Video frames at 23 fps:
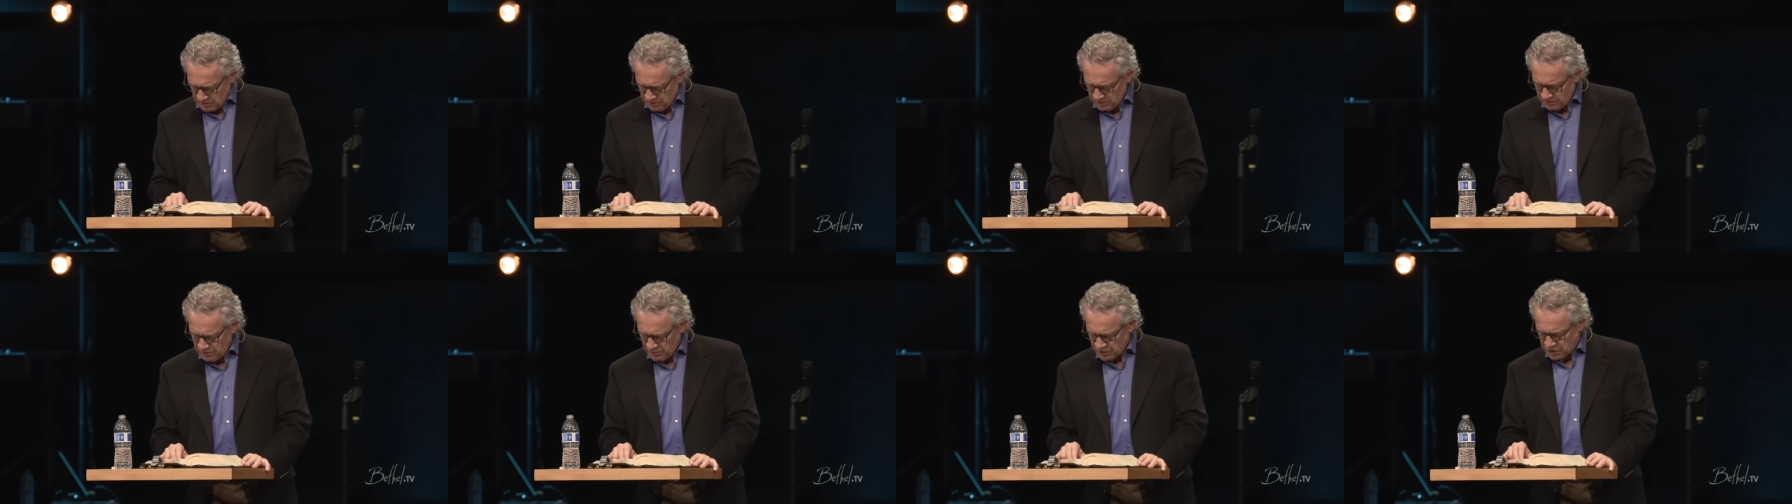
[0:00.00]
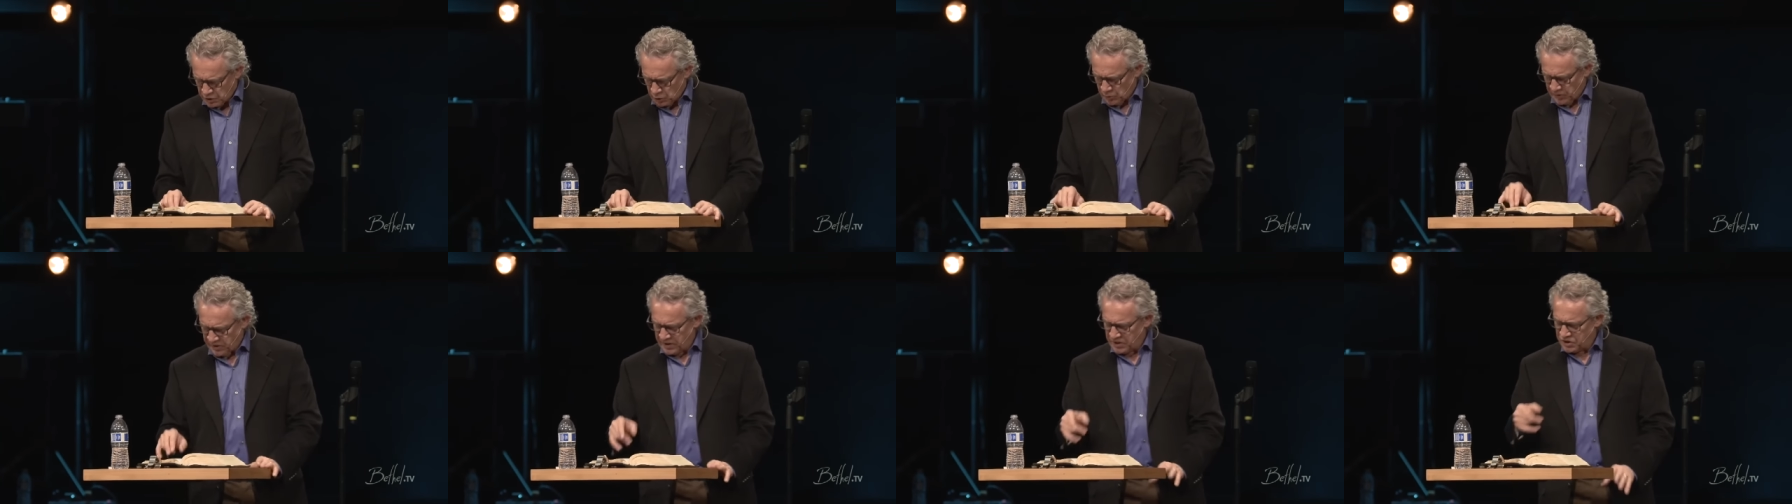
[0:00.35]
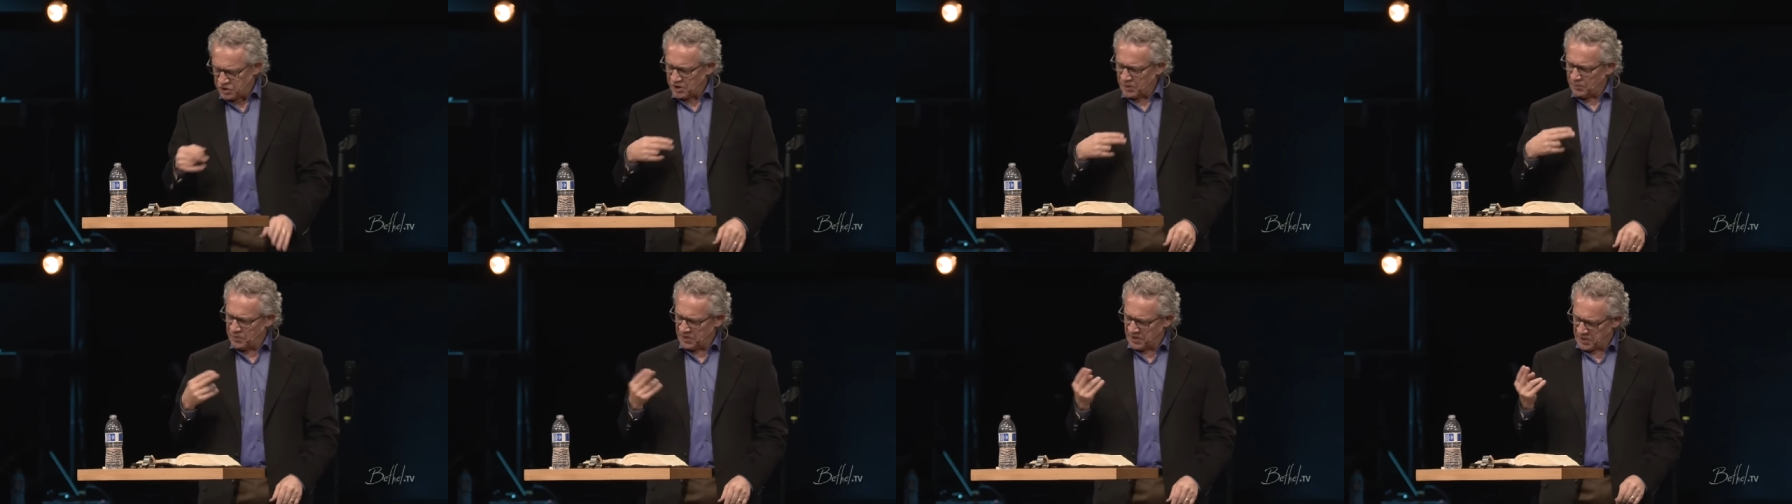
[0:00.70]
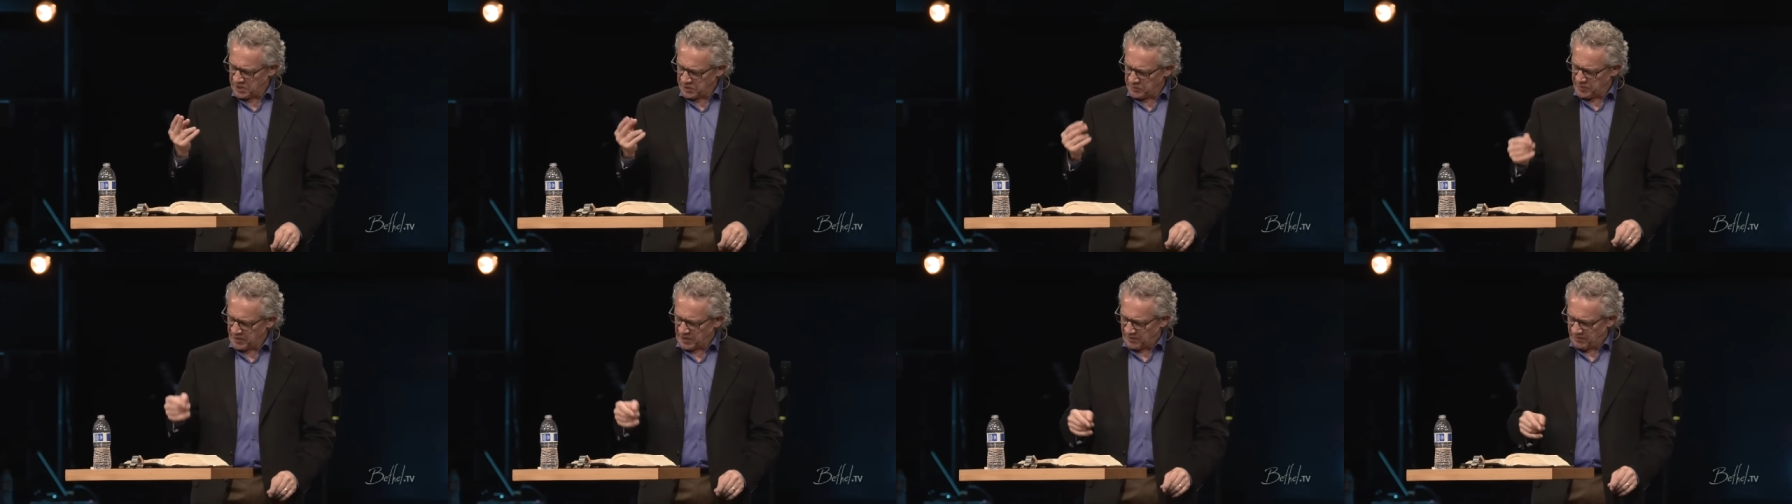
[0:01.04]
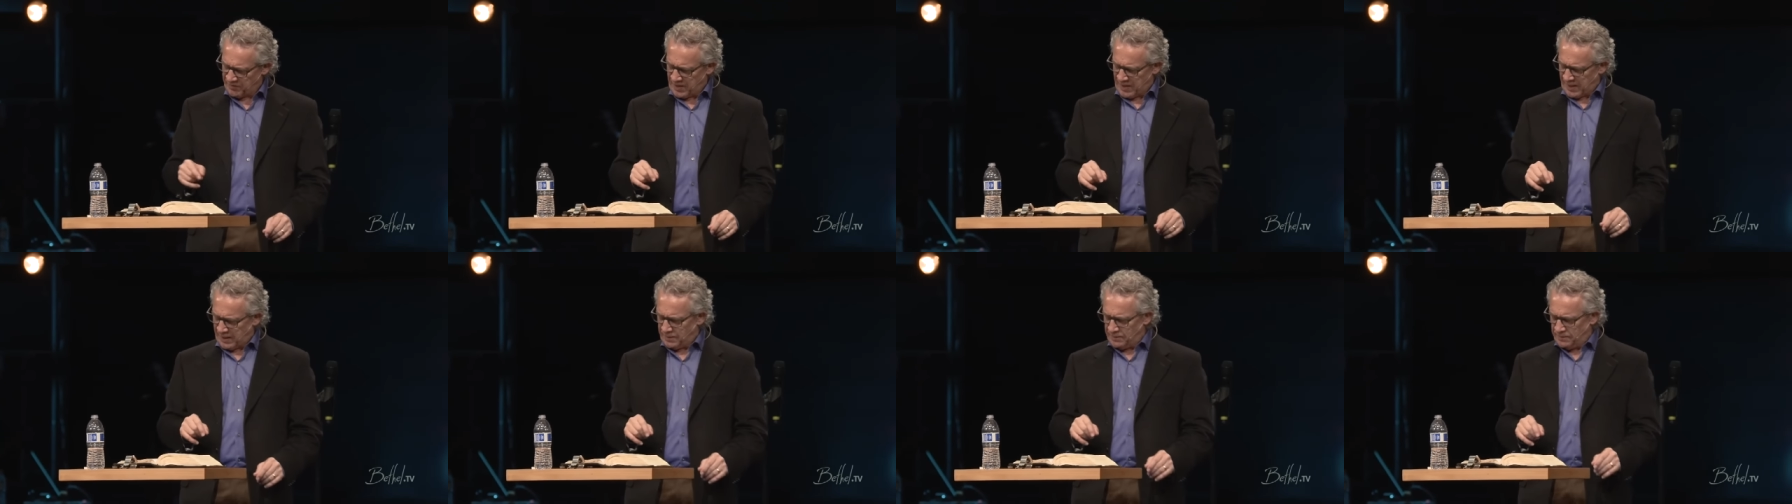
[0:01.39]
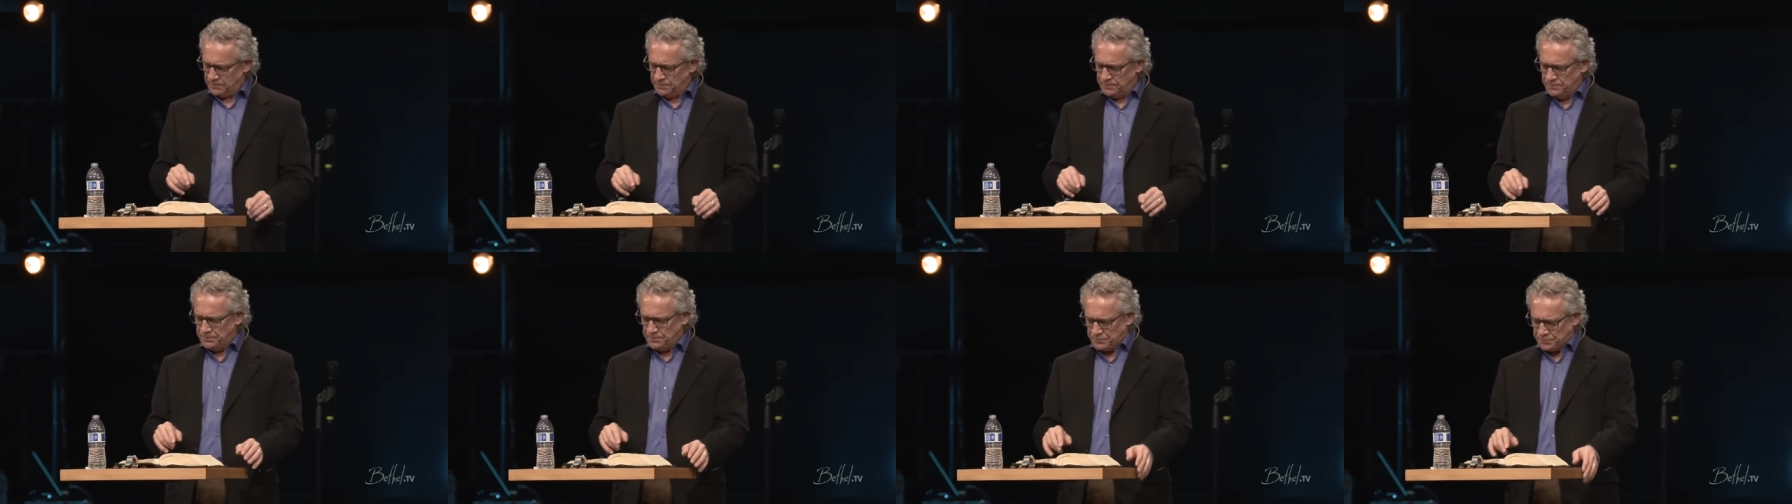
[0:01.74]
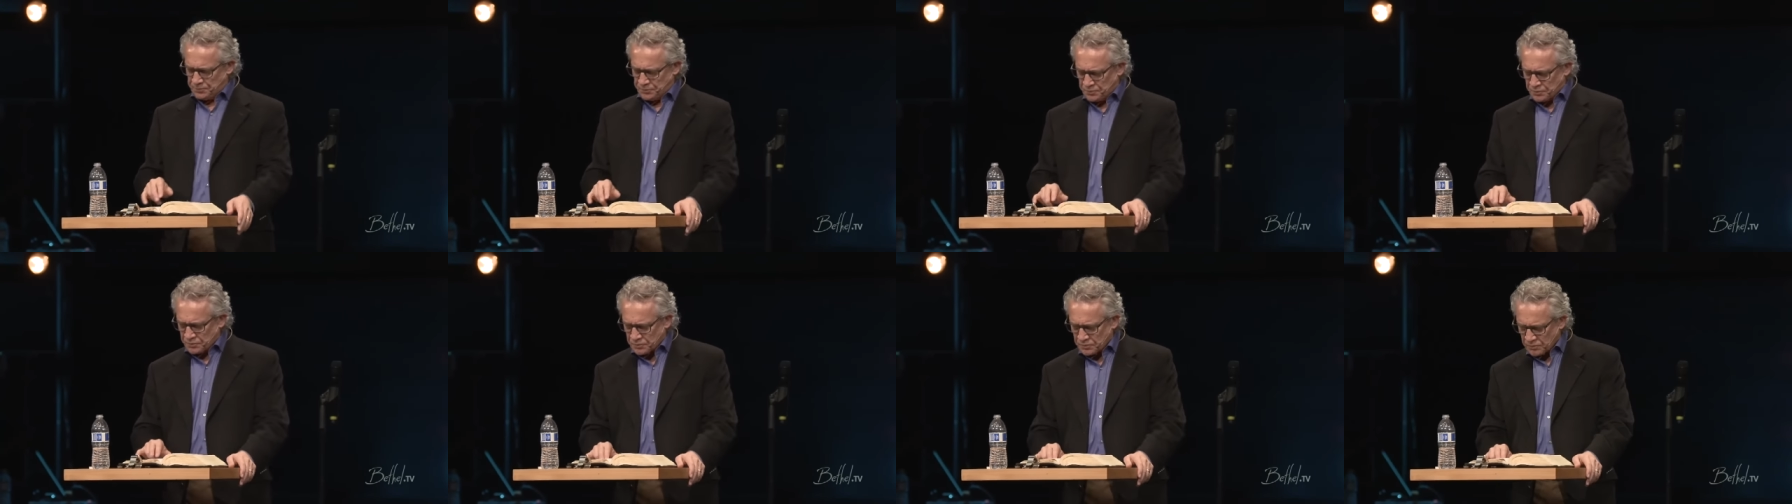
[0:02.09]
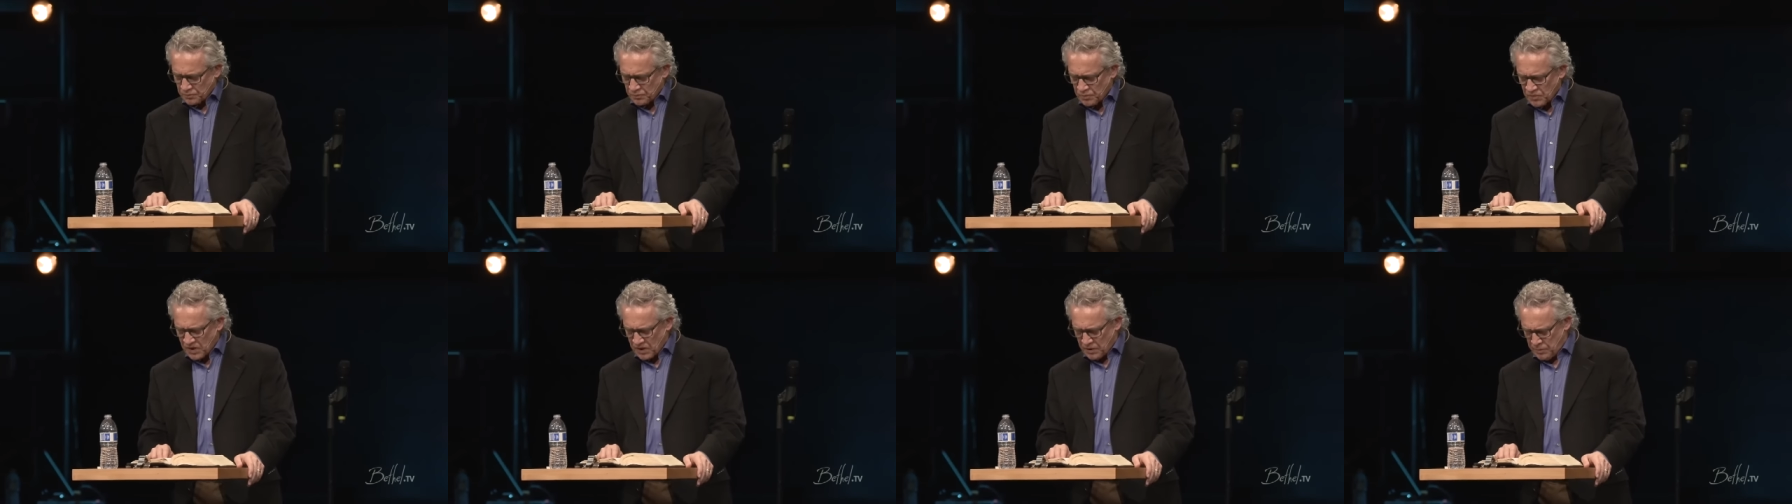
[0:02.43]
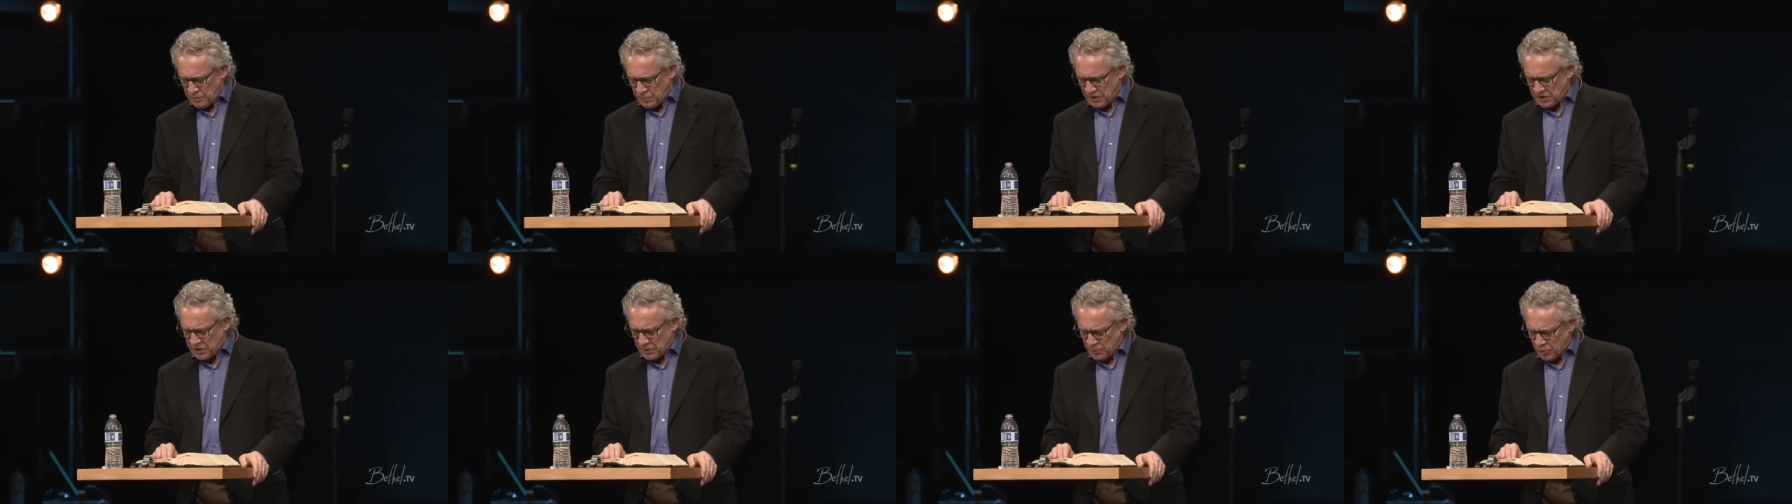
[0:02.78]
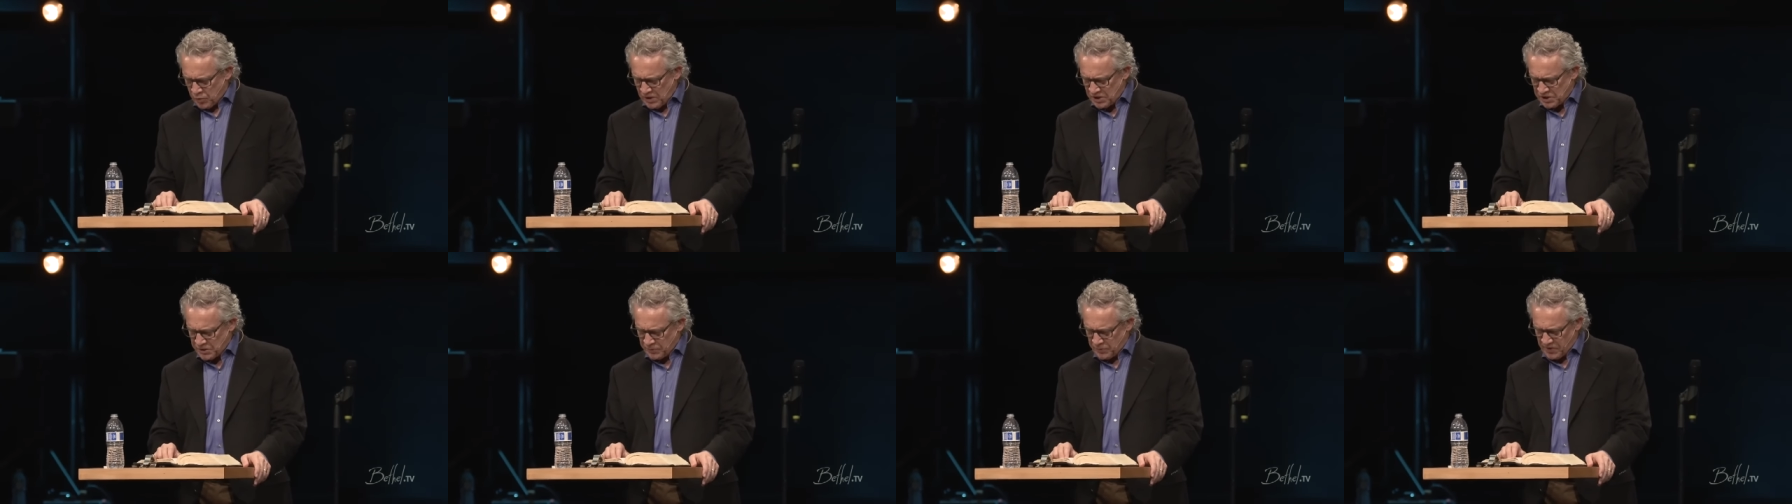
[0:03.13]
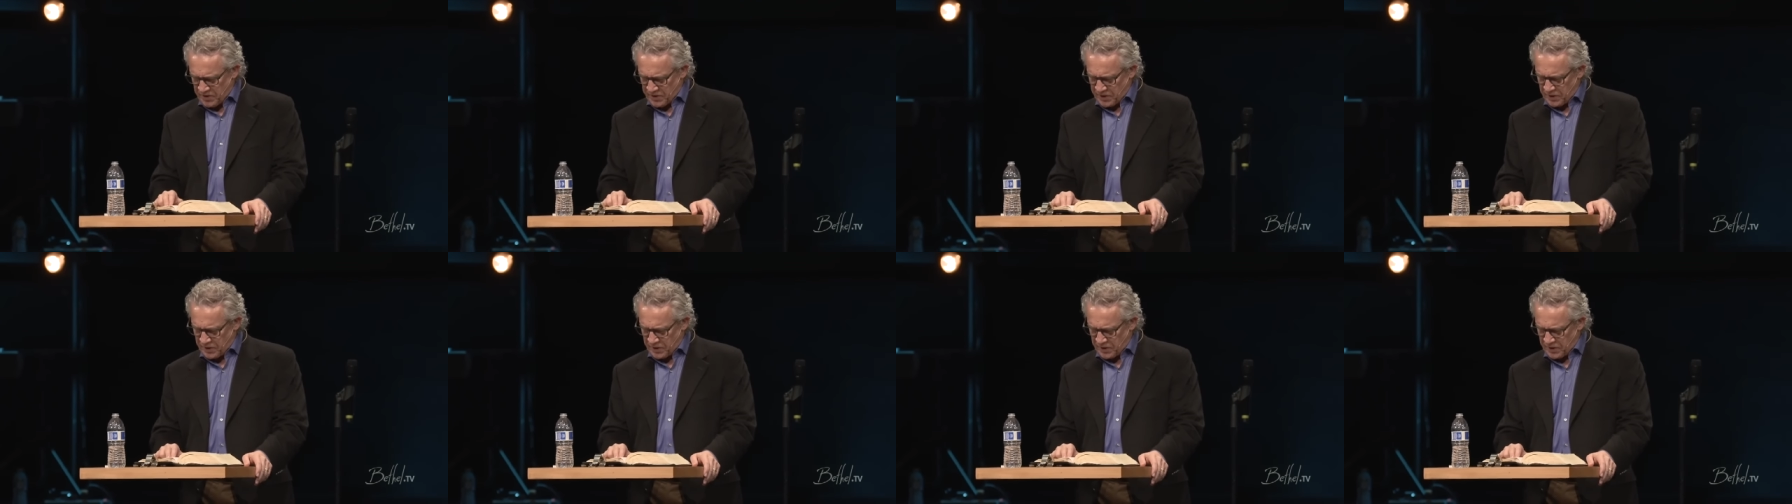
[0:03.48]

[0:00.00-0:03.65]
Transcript: So we're going to jump into the middle of that. But the principle that